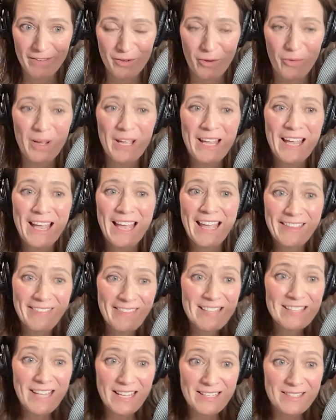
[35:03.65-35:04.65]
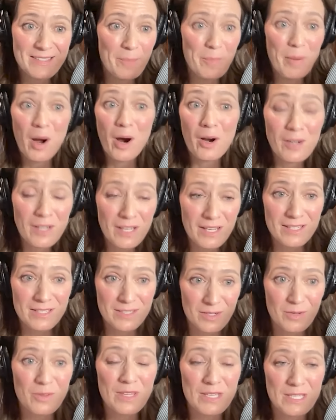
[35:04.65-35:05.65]
So in this case, the parties
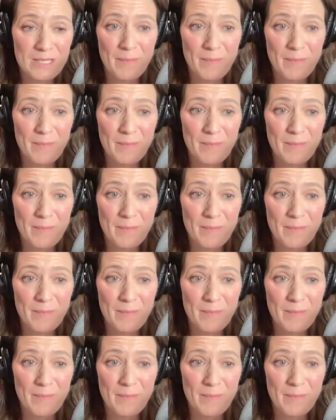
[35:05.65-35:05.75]
to this